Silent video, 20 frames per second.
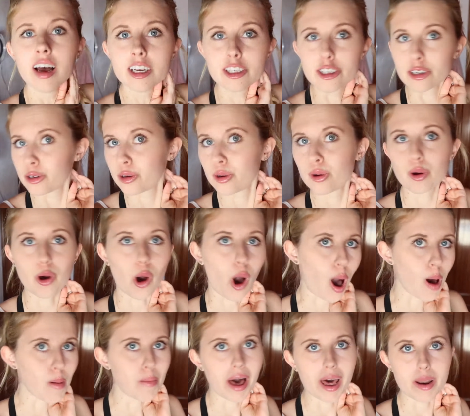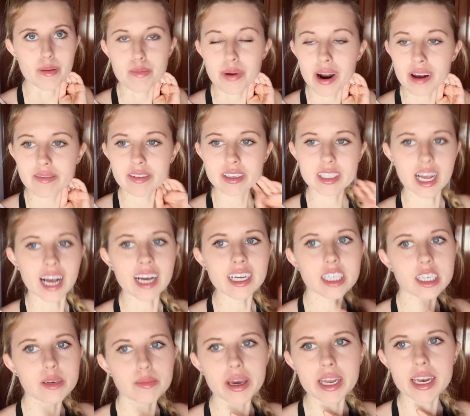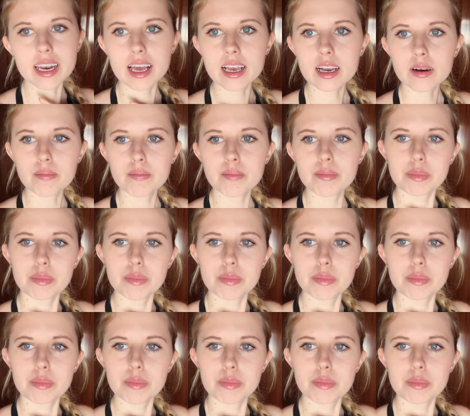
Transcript: as usual got up had breakfast i actually made like